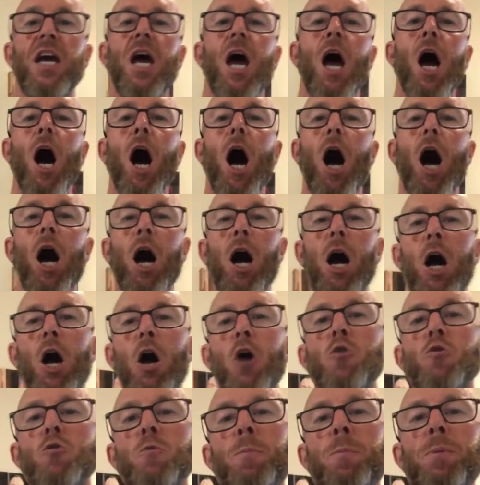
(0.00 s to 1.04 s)
the nuts and
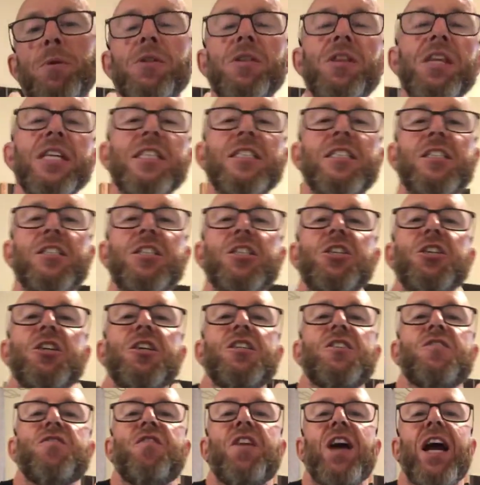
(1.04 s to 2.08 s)
bolts and all of the
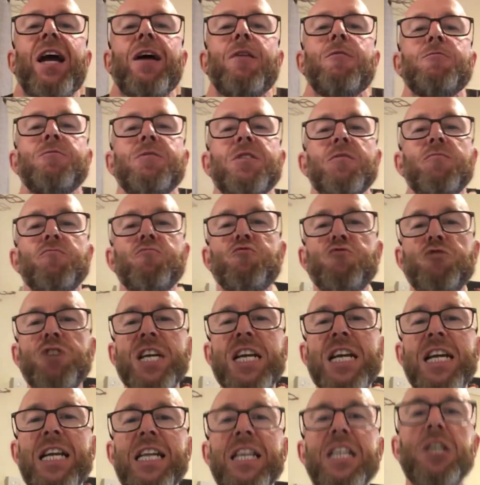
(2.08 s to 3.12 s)
understanding that goes with
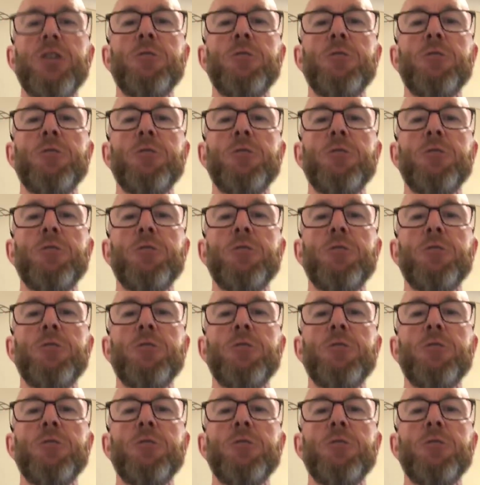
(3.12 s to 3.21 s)
it.